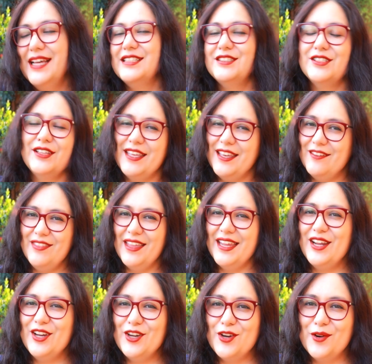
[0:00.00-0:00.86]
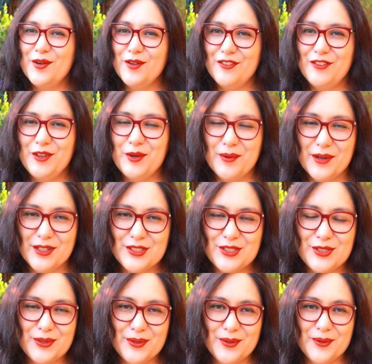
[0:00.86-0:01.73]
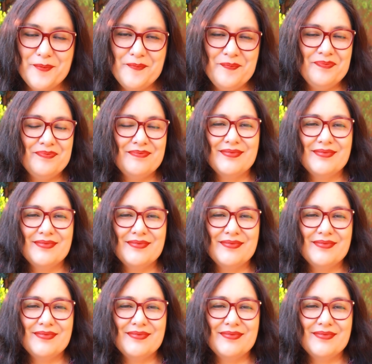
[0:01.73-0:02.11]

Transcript: So give that a go if you want to.